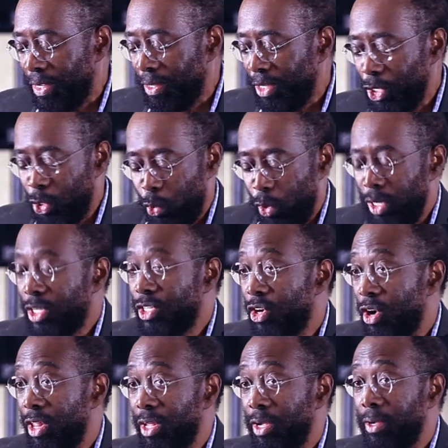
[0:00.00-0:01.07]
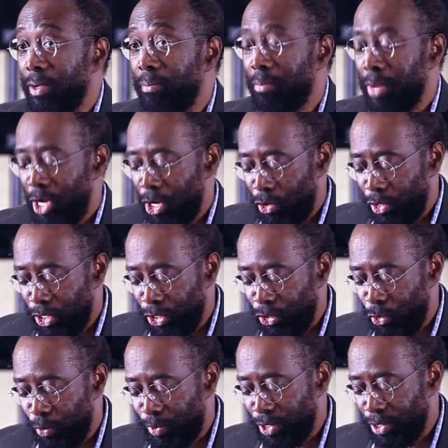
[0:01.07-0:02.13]
equally to other minority
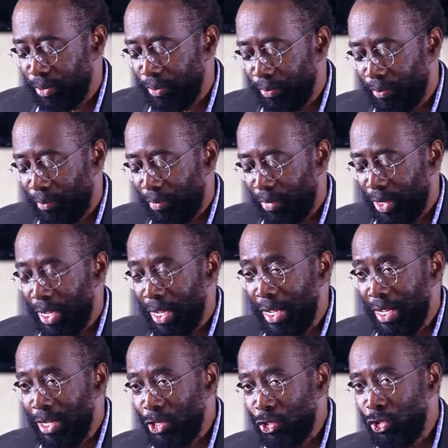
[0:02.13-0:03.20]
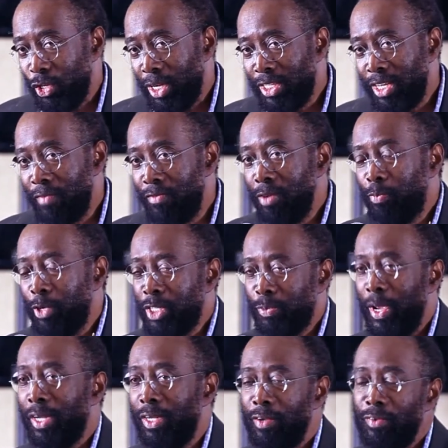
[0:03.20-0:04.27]
groups. So there are 7
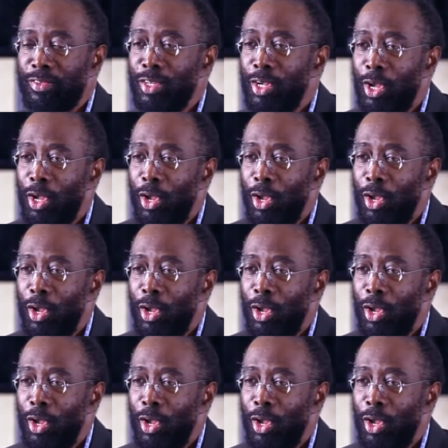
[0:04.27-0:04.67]
perspectives.